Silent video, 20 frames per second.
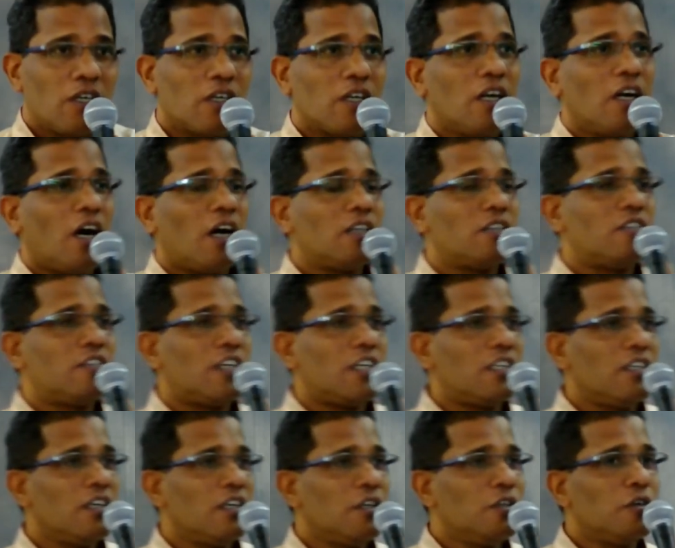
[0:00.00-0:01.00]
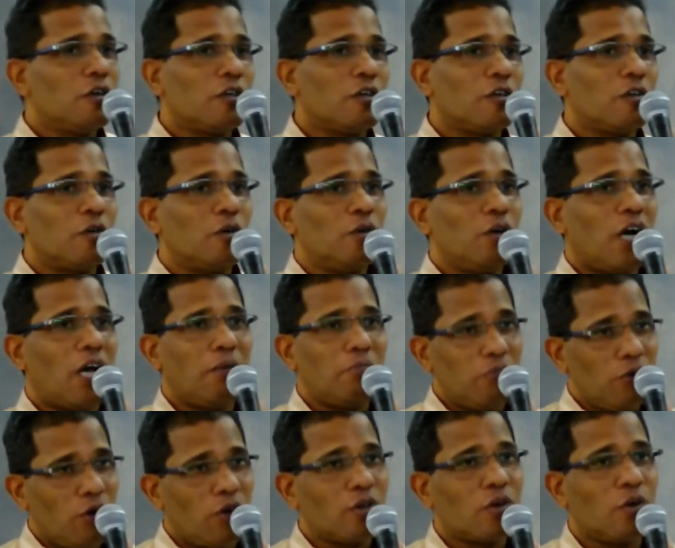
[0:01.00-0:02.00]
God said, "No, no, no, I am
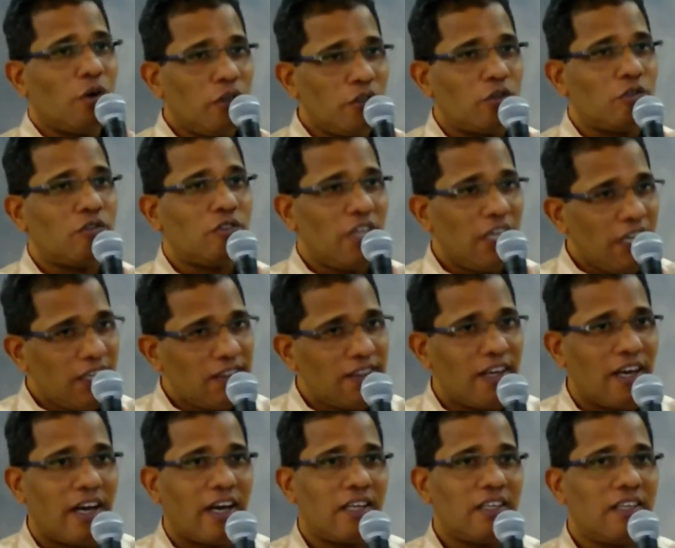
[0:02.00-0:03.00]
not going to take that